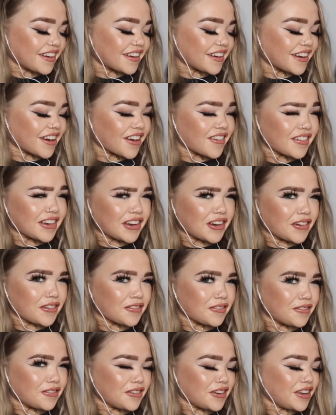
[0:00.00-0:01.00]
Carry
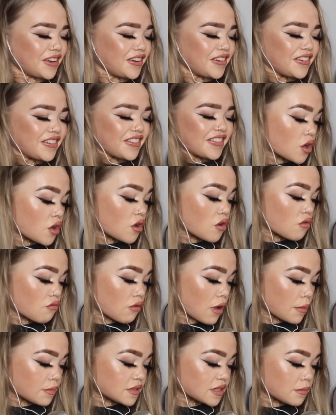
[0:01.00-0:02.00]
on for you.
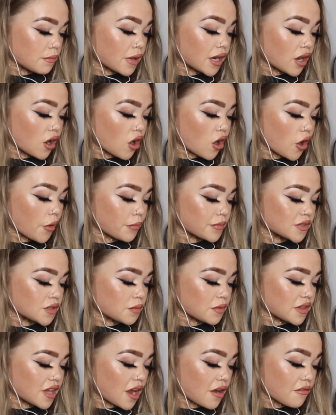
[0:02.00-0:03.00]
Wrapped in my
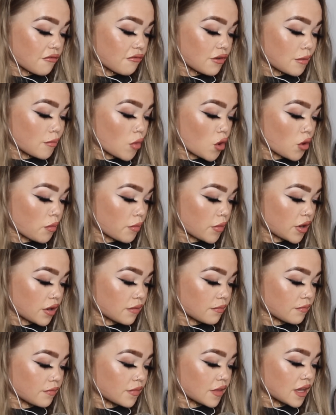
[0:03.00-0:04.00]
arms with every
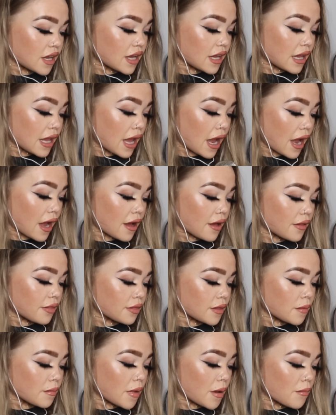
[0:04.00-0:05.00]
moment. Yeah,
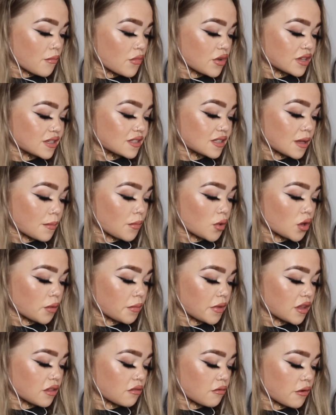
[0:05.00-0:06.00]
the memories that pull
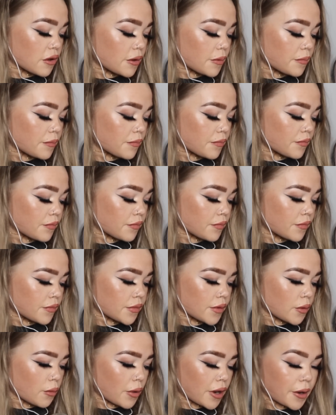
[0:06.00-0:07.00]
me through.
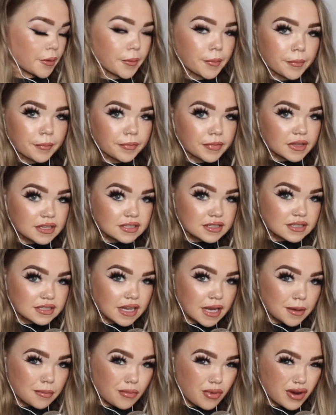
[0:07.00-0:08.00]
Wow, this is
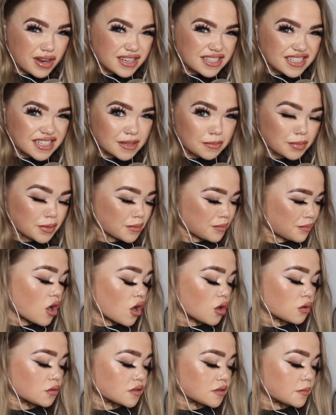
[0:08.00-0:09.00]
getting pretty deep.
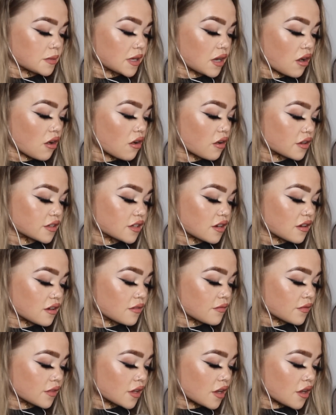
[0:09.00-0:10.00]
Hold me harder.